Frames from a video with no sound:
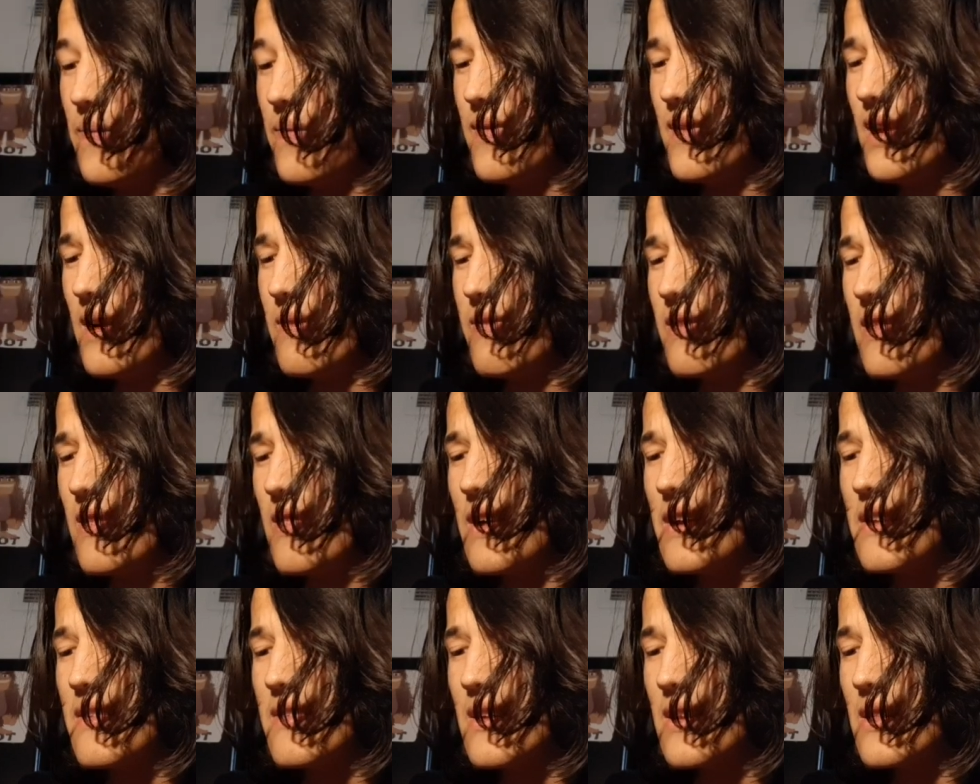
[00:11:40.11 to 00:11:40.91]
Definitely
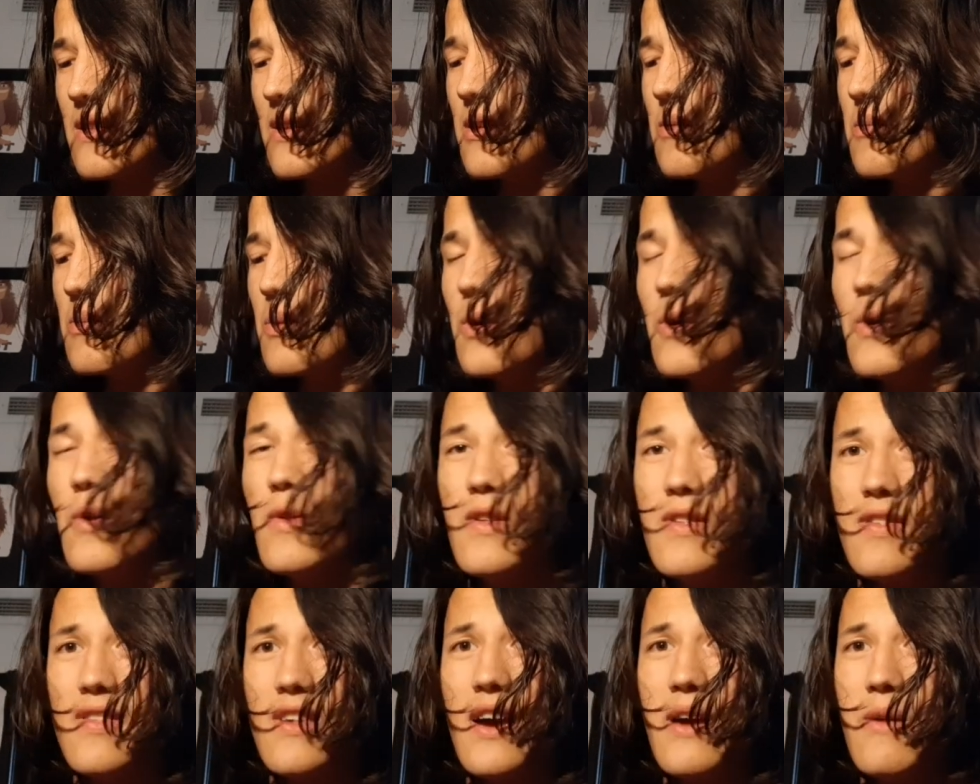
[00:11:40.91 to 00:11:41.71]
liked it a little more
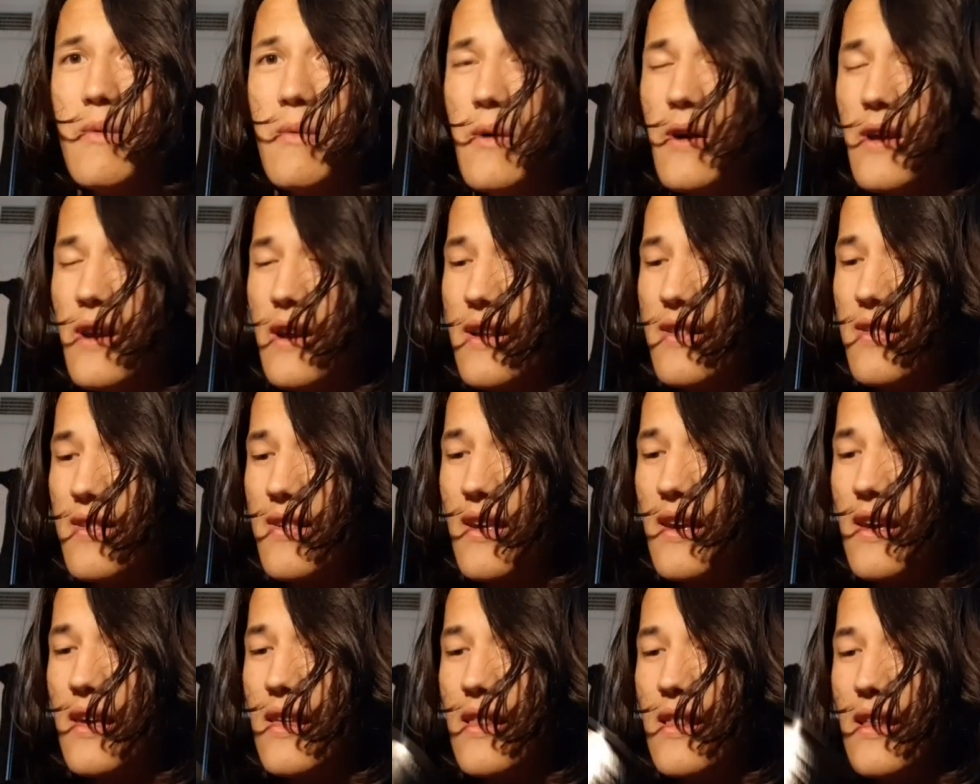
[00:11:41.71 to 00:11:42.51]
than side 1, I'd
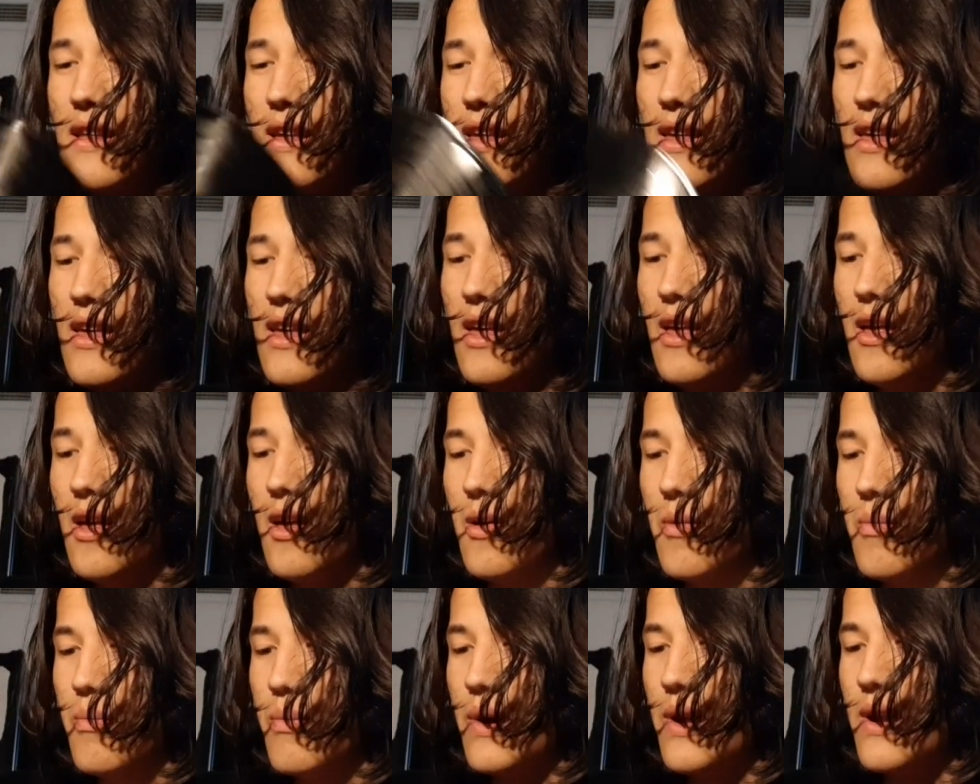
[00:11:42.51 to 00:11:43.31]
say.
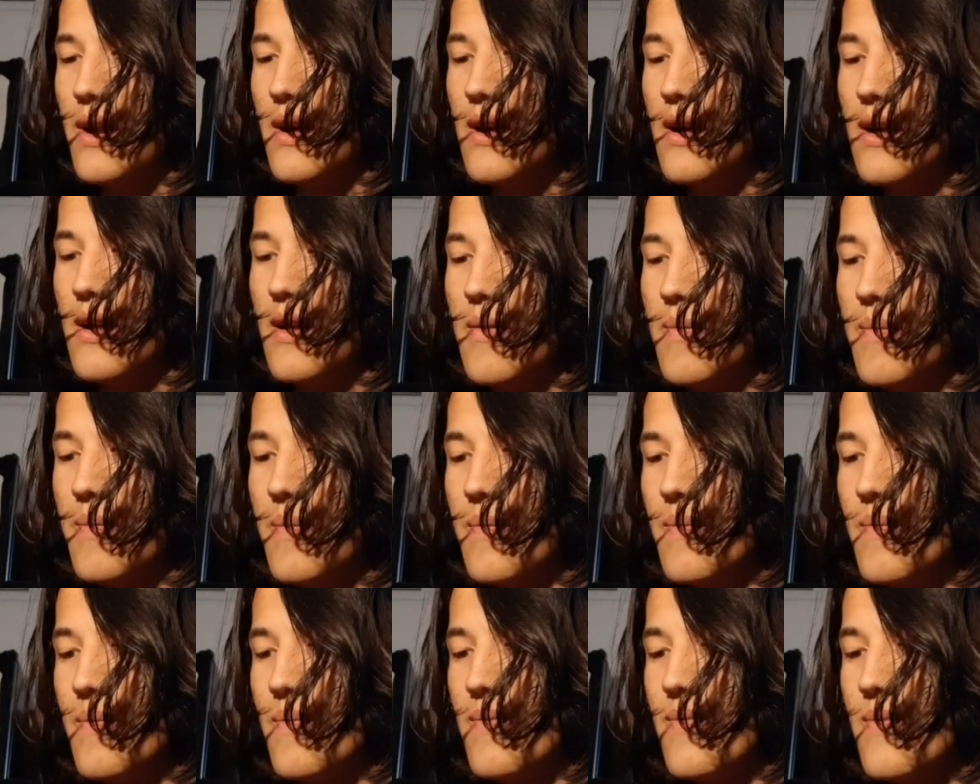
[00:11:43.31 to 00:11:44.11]
But
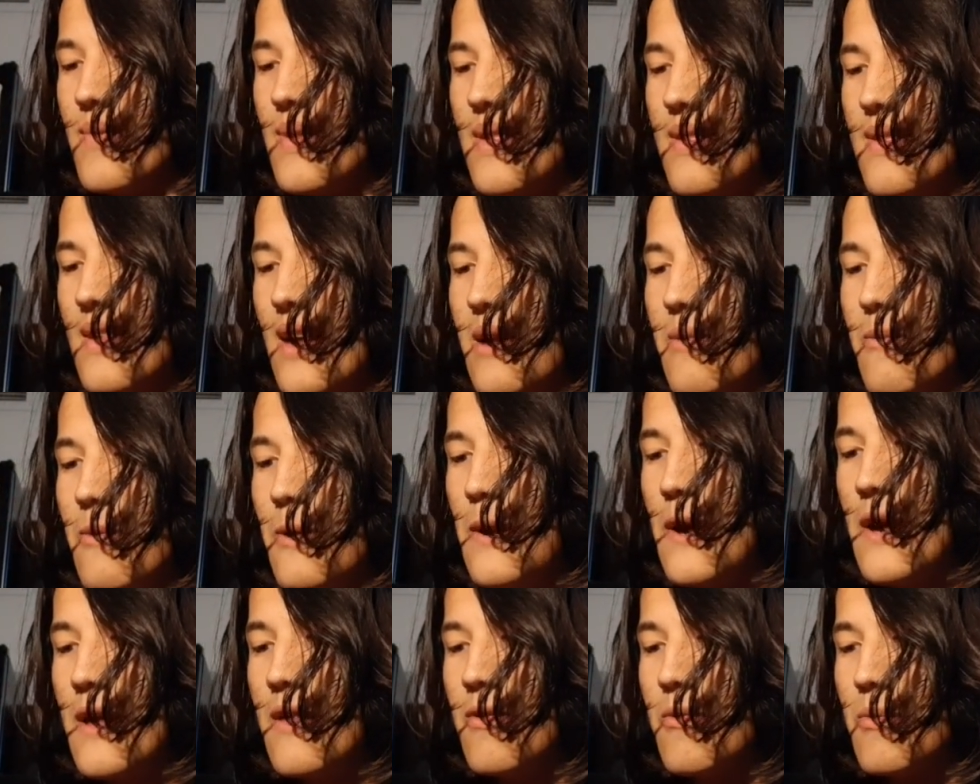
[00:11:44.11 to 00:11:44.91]
side
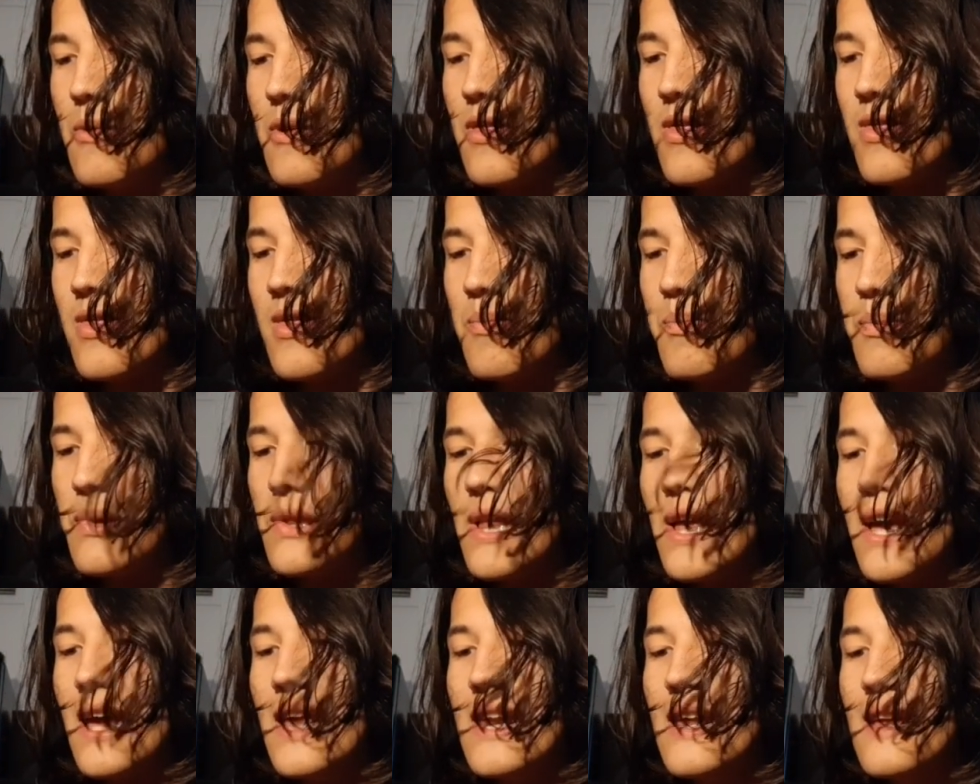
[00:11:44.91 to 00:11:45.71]
1 ends with The
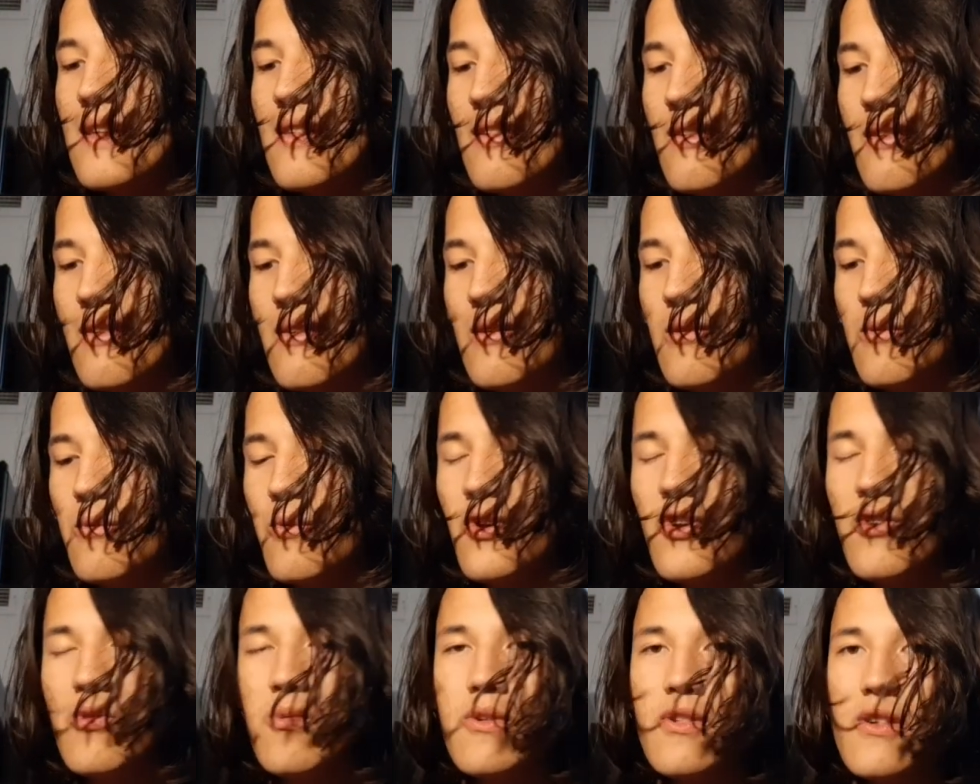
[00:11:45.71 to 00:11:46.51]
Planets,
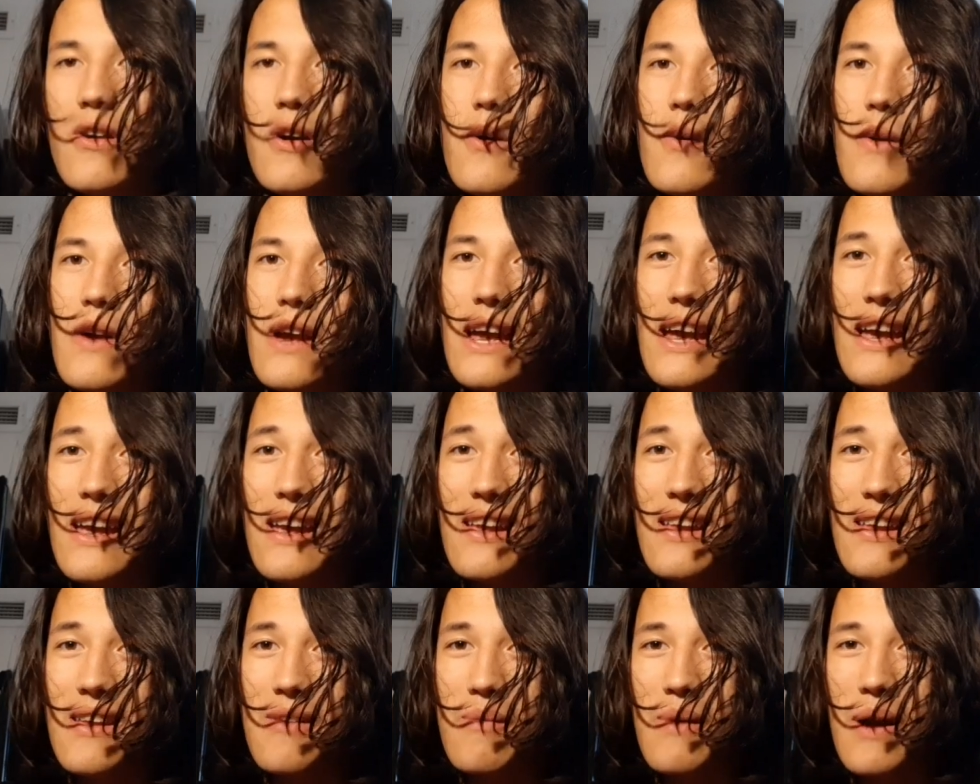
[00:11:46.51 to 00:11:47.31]
which was
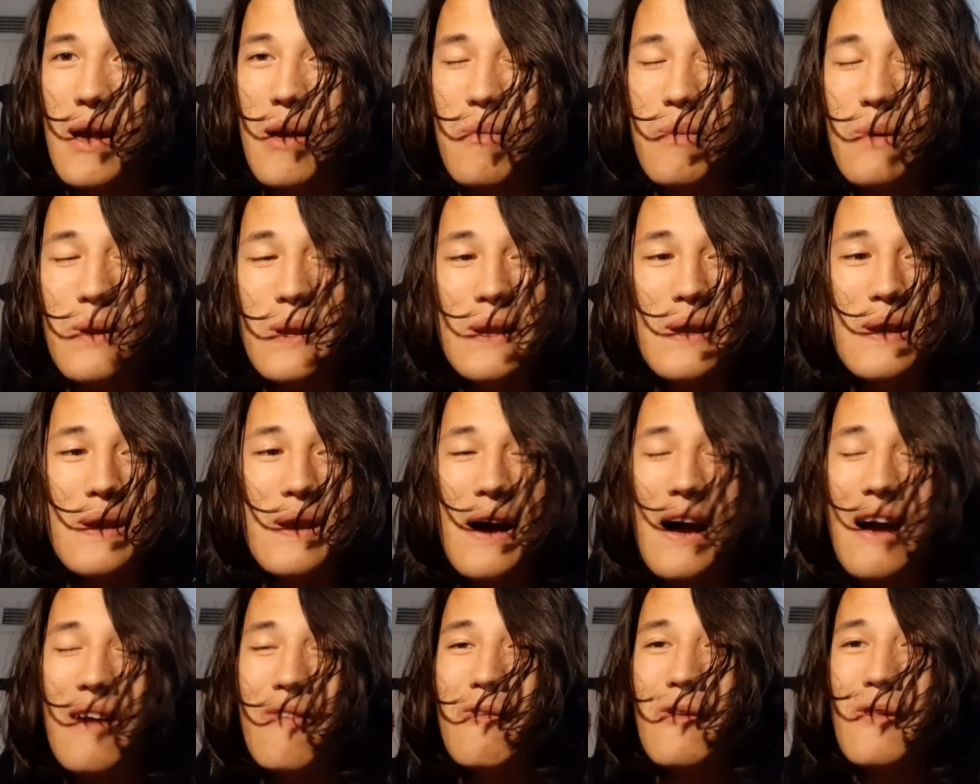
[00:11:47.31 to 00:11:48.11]
okay, in my opinion.
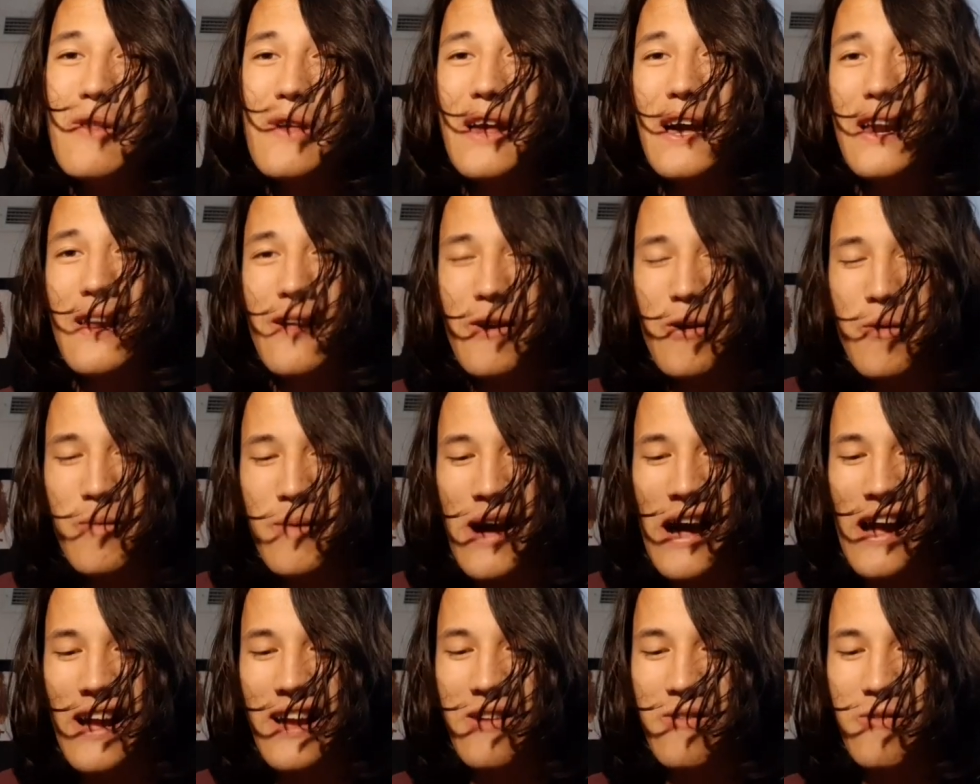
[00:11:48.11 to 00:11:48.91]
I really got to go
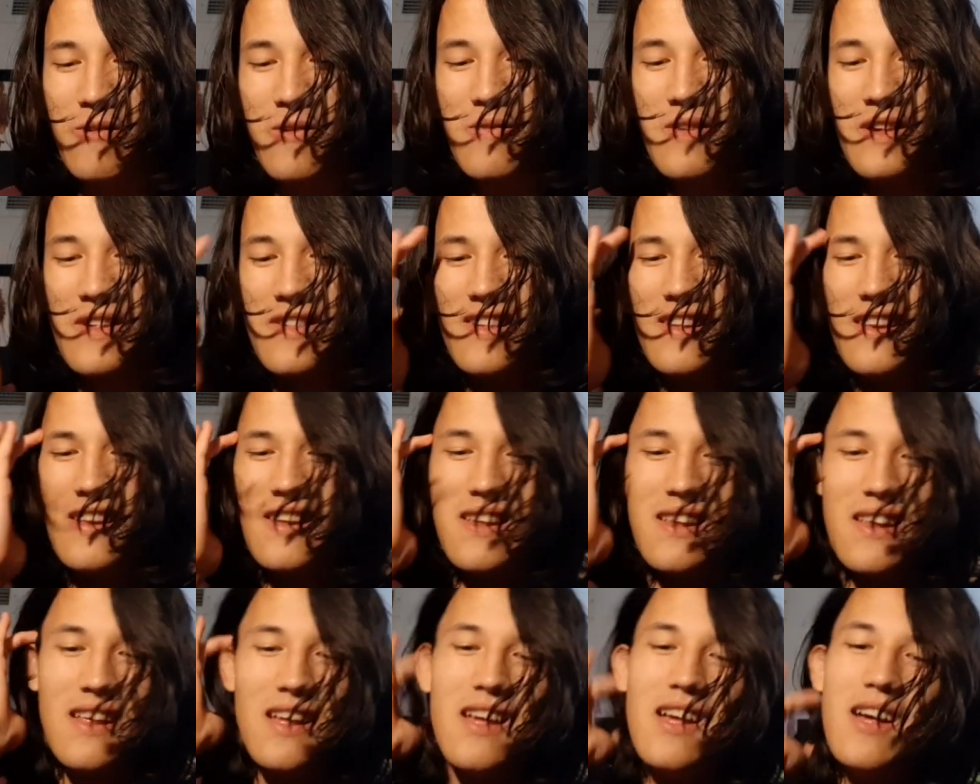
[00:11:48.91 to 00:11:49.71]
back and revisit
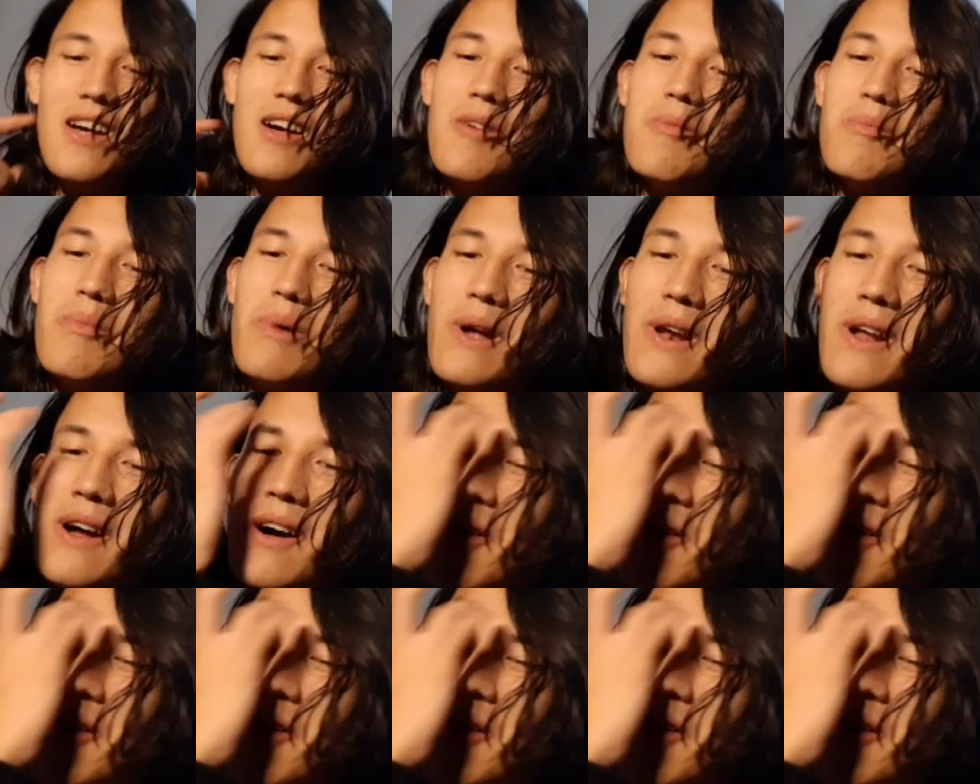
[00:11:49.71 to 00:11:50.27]
it. But